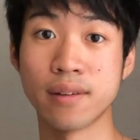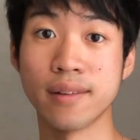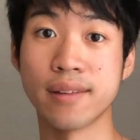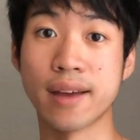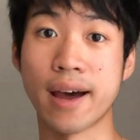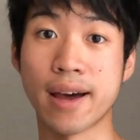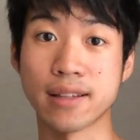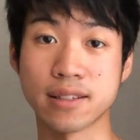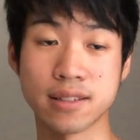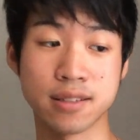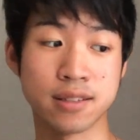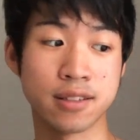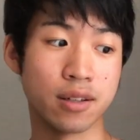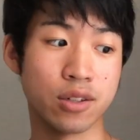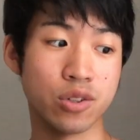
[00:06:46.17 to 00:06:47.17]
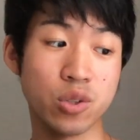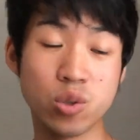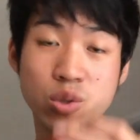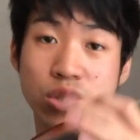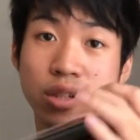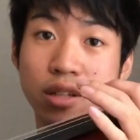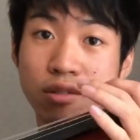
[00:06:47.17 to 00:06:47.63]
that
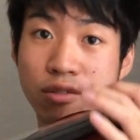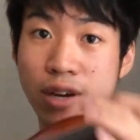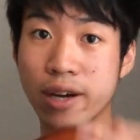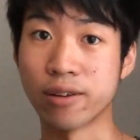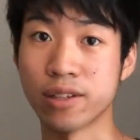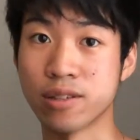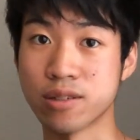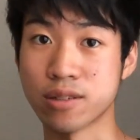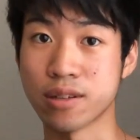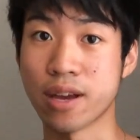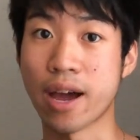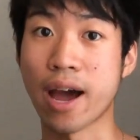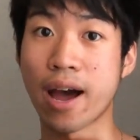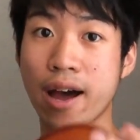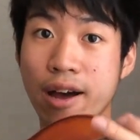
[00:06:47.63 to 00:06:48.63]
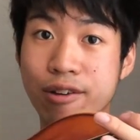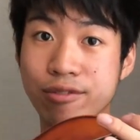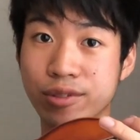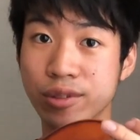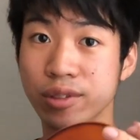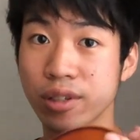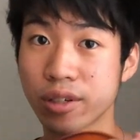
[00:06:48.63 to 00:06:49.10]
usually the violins have
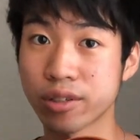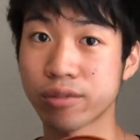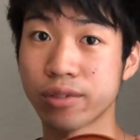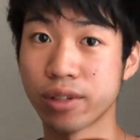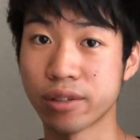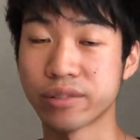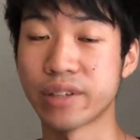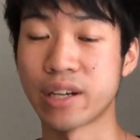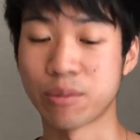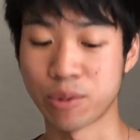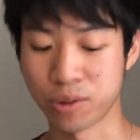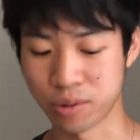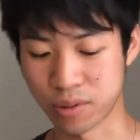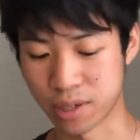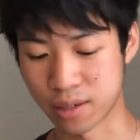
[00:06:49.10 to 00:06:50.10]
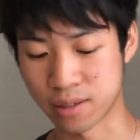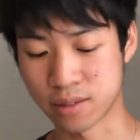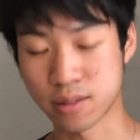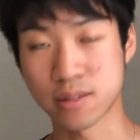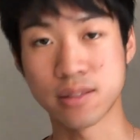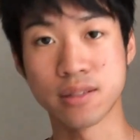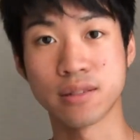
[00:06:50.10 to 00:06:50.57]
a lot of animal
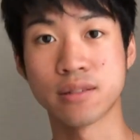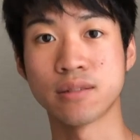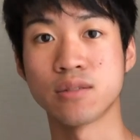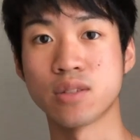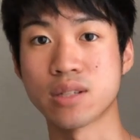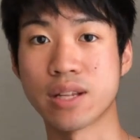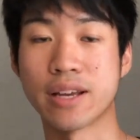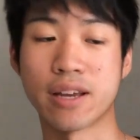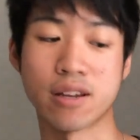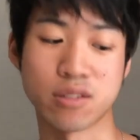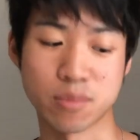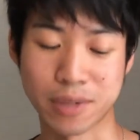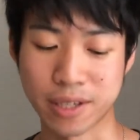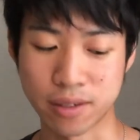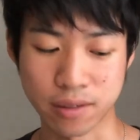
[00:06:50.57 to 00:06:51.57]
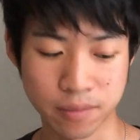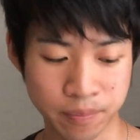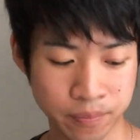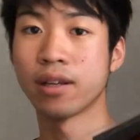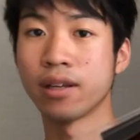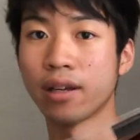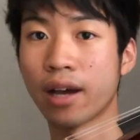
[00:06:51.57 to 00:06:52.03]
ingredients, just like I explained.
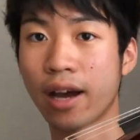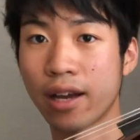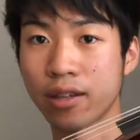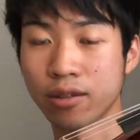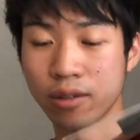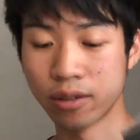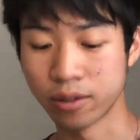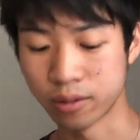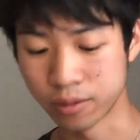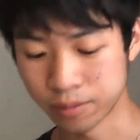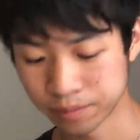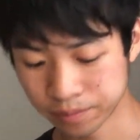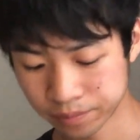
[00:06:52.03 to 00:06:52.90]
Hide glue,